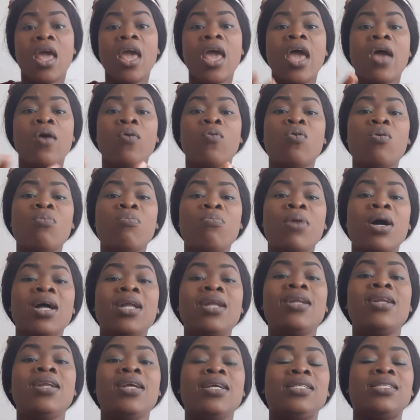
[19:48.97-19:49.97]
A
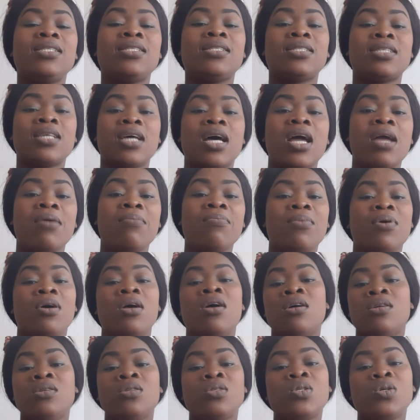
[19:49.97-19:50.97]
woman needs time
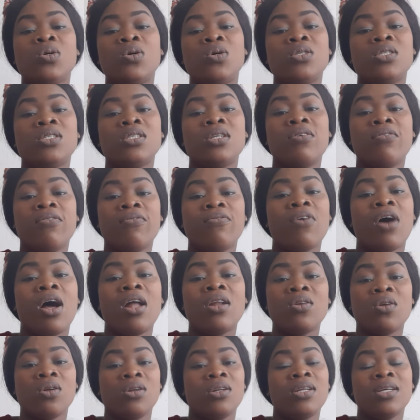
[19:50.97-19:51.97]
to
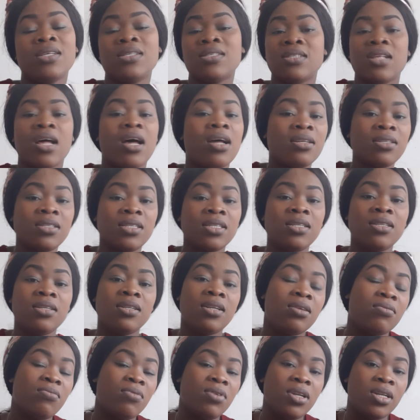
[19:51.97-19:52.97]
and understanding
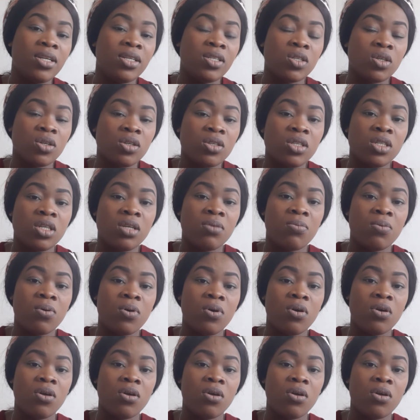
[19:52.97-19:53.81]
in a relationship.